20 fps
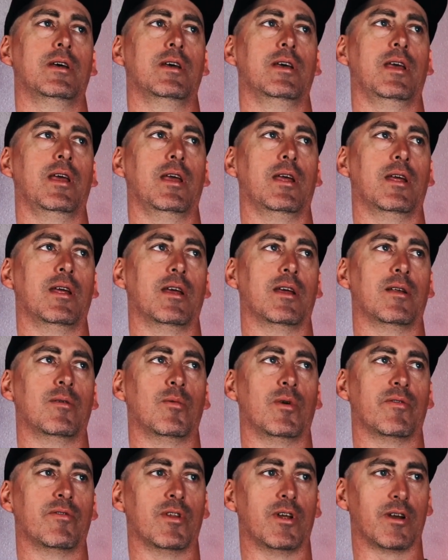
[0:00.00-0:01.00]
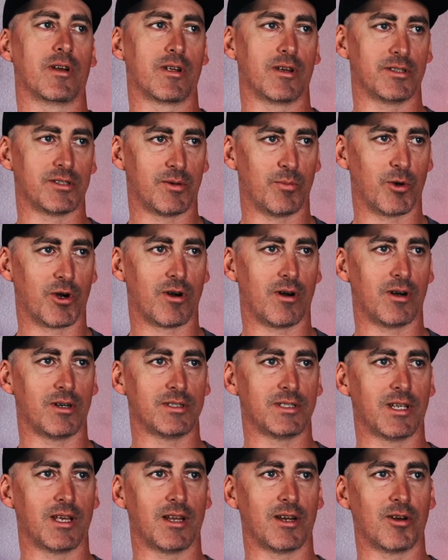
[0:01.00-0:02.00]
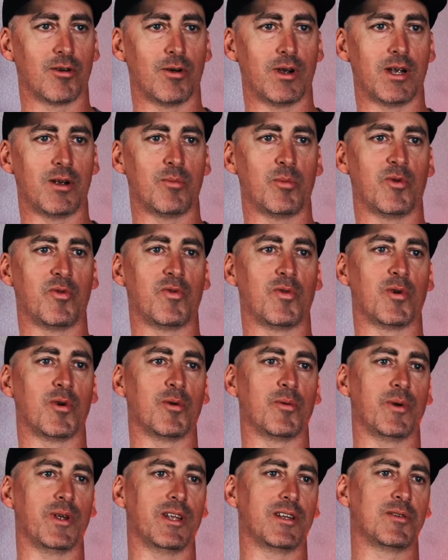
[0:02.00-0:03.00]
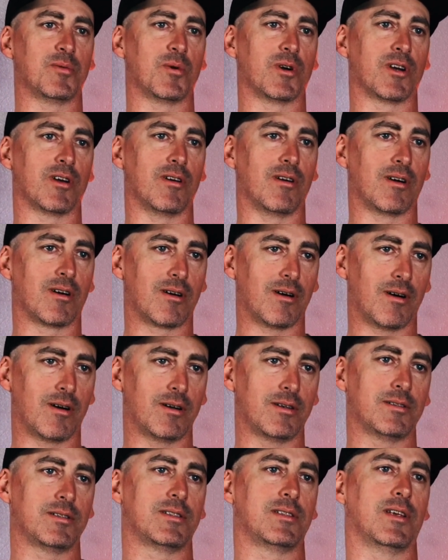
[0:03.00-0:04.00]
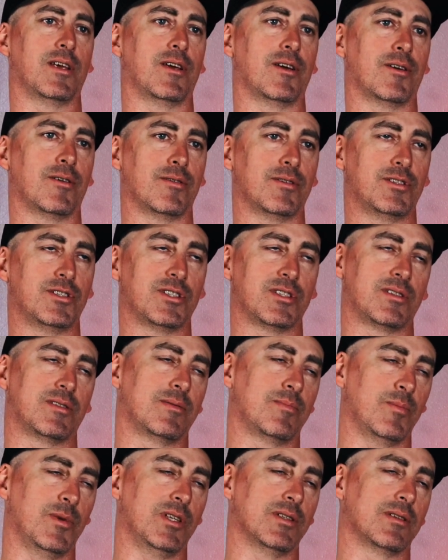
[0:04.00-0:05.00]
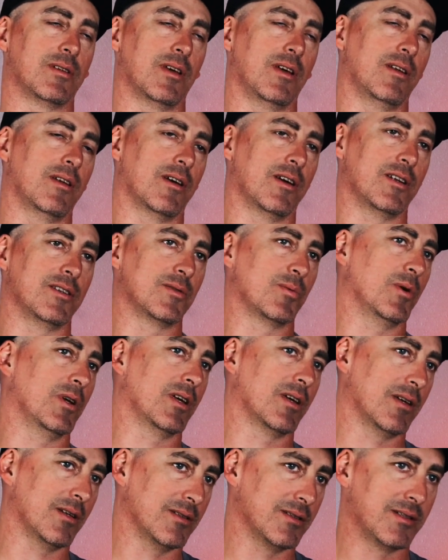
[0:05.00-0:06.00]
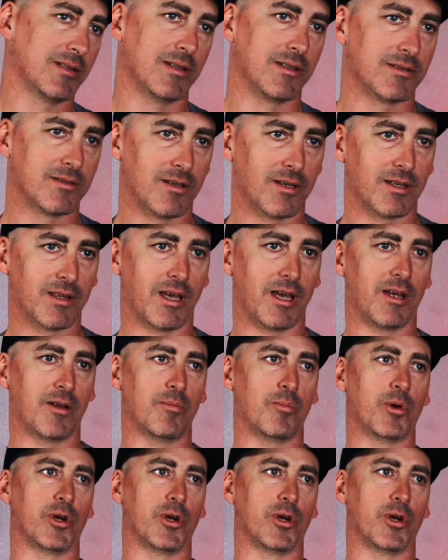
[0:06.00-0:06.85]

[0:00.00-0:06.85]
And we have a lot of customer cars that got to go out before we get to work on our car. So it just means late nights, weekends, things like that.